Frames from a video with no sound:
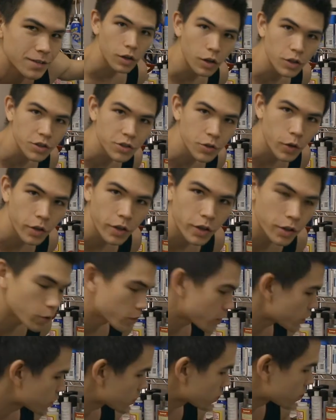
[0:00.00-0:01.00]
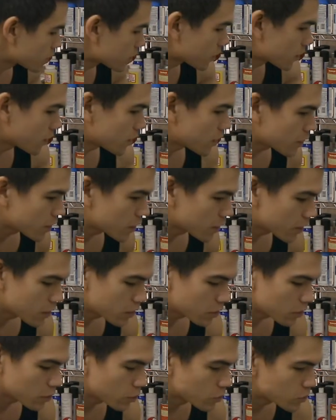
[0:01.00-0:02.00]
Also, I'm gonna go ahead and
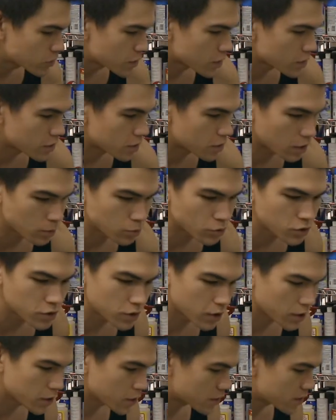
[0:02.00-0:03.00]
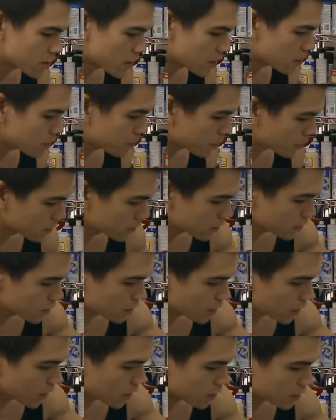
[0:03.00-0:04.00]
use this double-sided tape
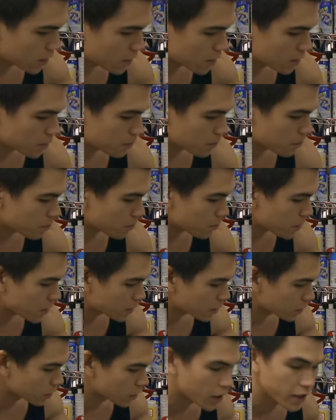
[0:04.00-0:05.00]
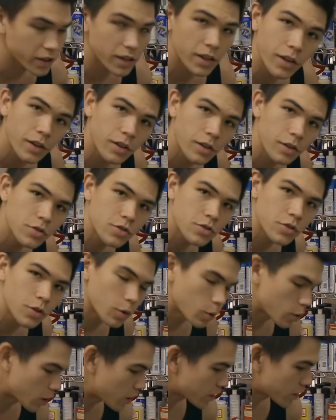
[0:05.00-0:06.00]
and then make a line here
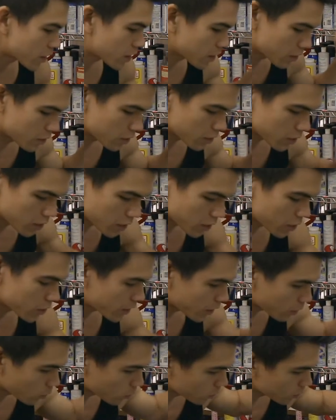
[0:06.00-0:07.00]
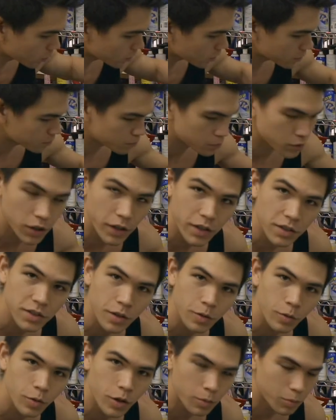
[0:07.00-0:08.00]
so I can cut it out, place
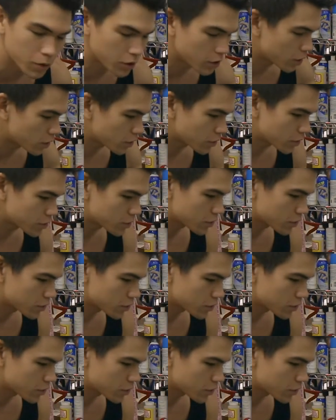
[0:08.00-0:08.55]
it where it belongs.